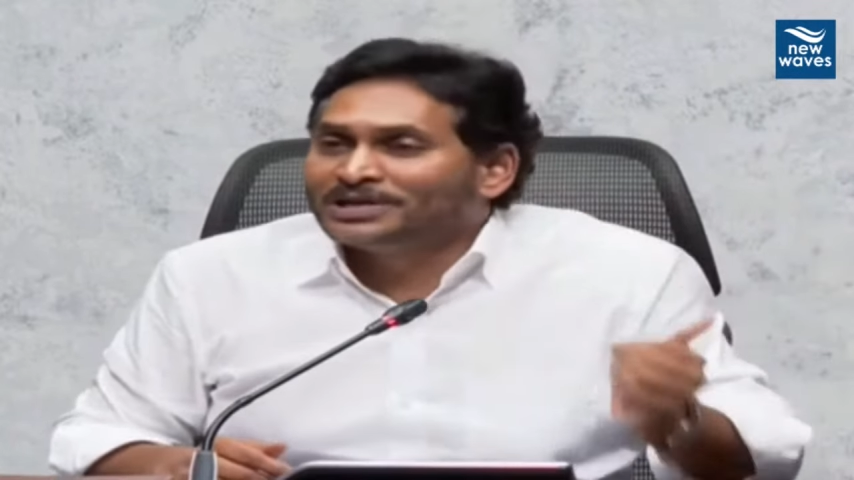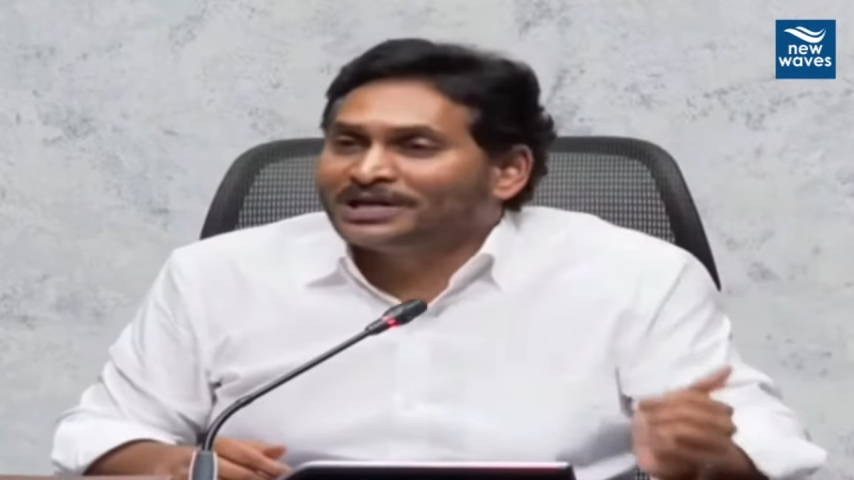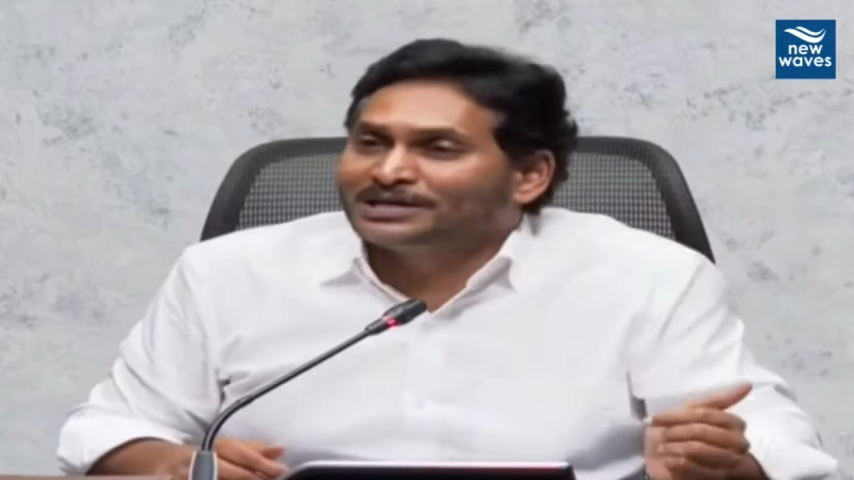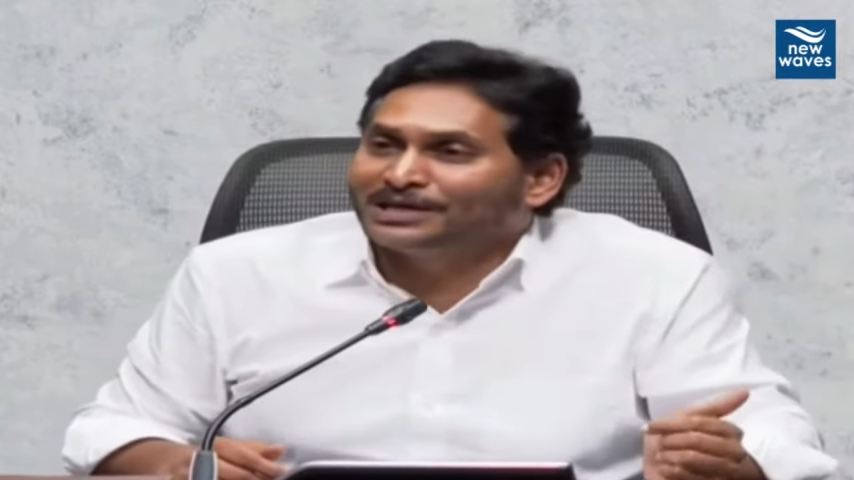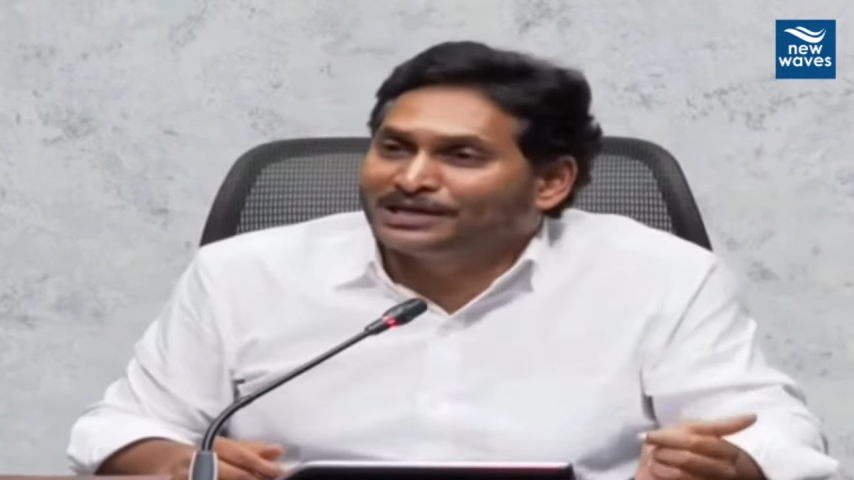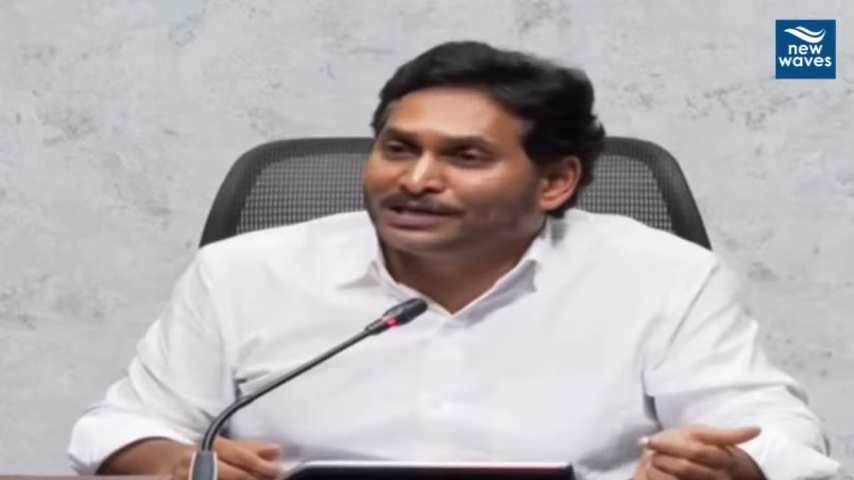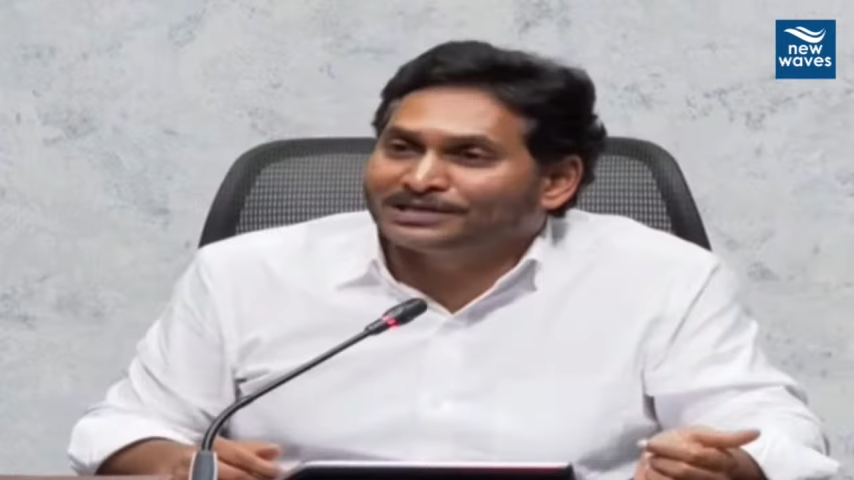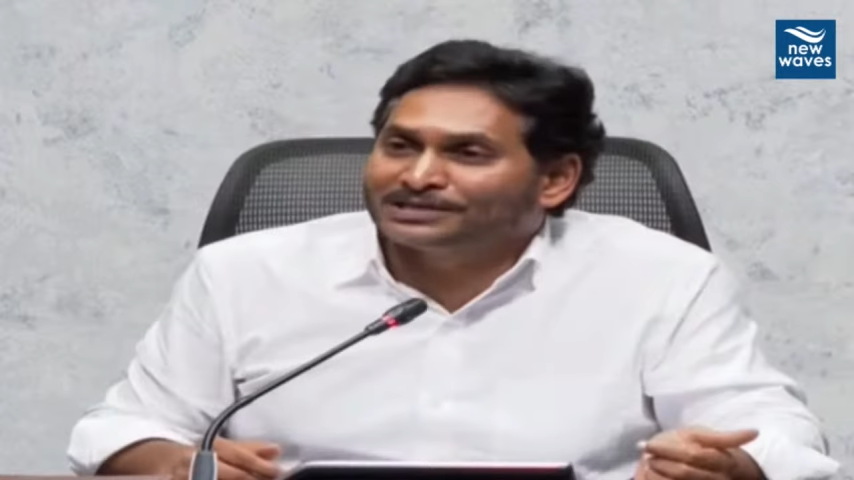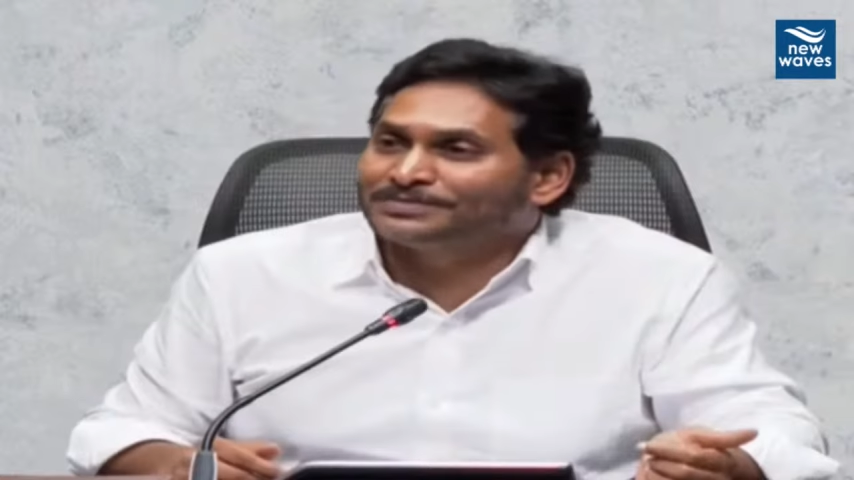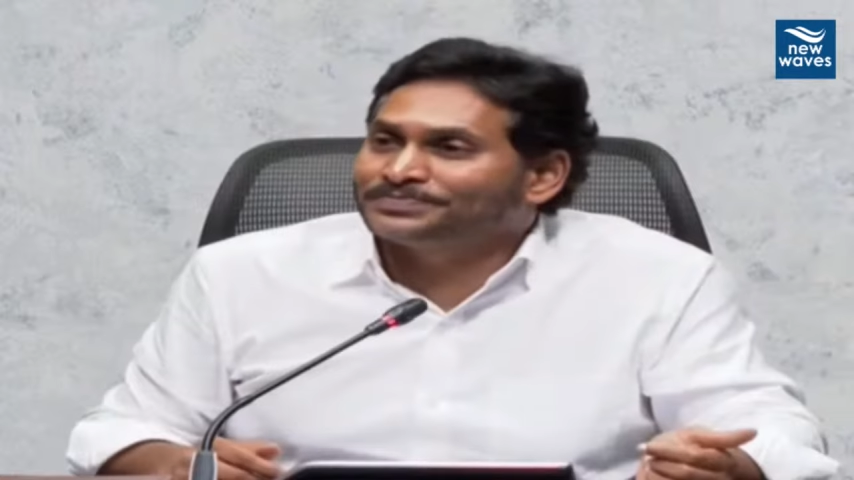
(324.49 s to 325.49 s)
so many other
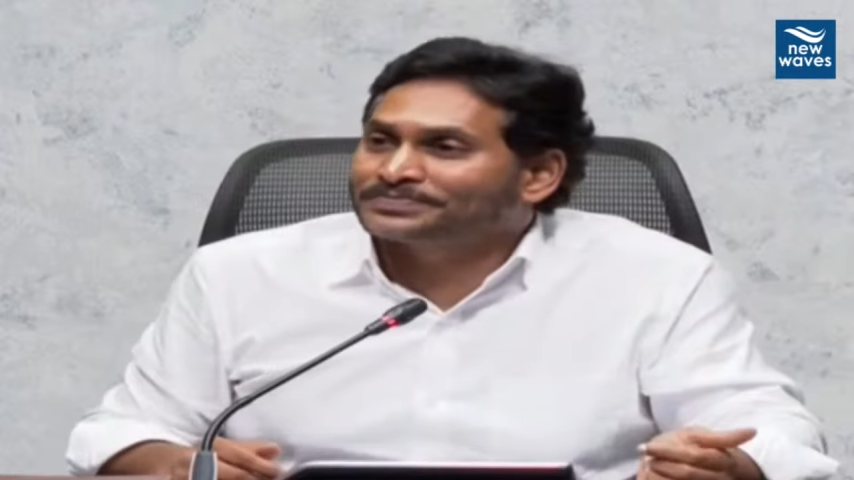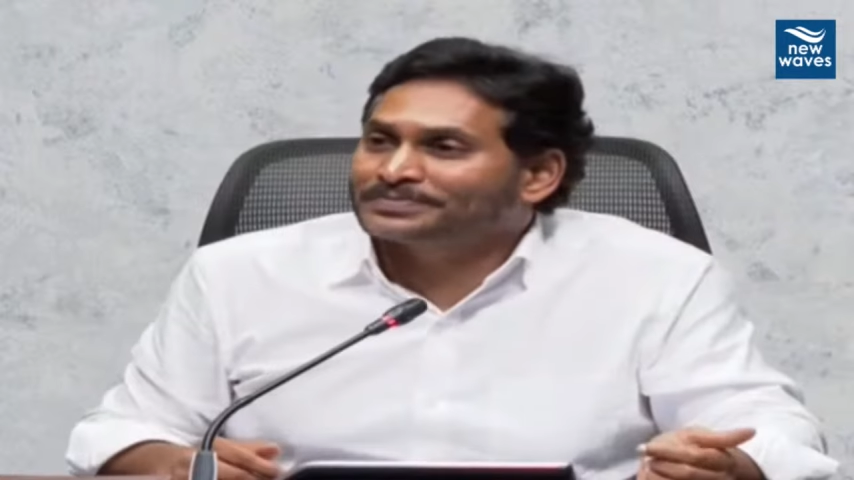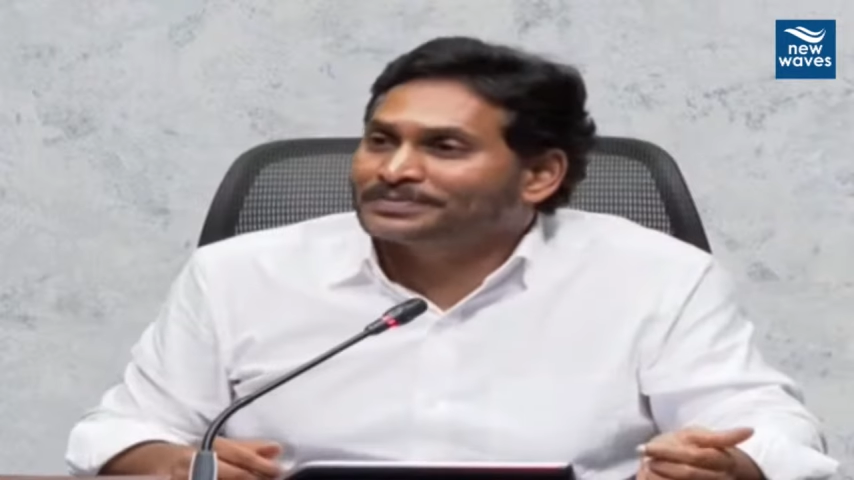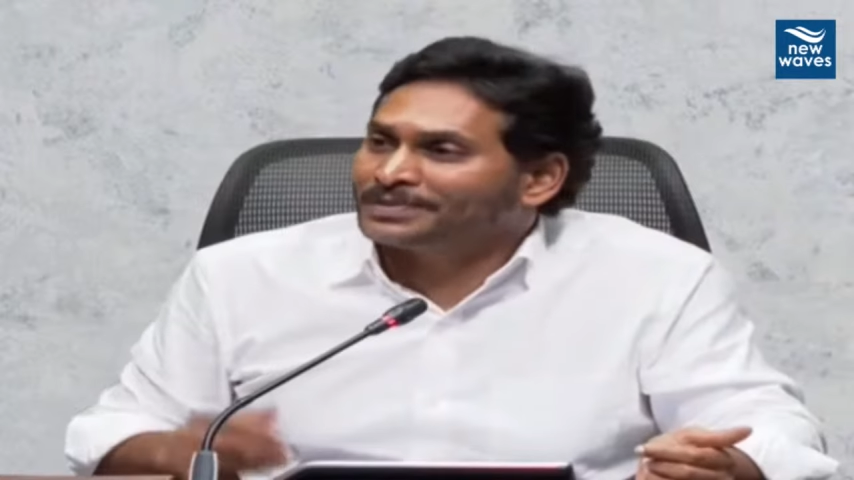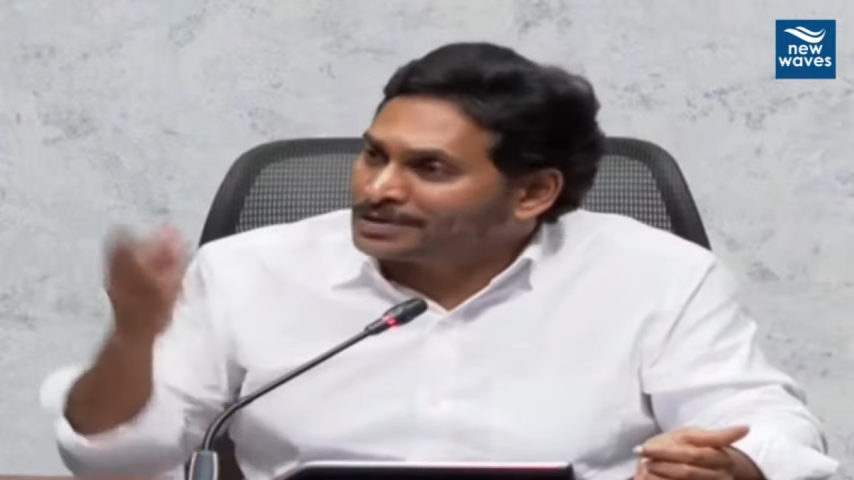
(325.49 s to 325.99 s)
leaders,